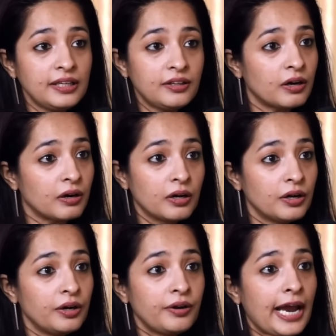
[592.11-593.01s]
either
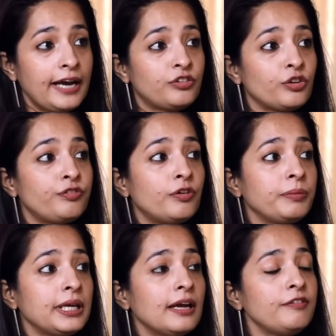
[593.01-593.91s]
right so for
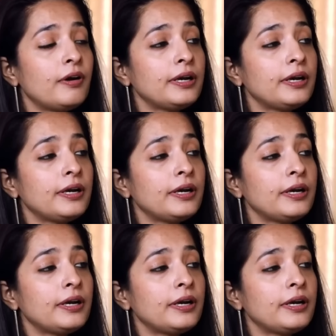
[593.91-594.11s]
me i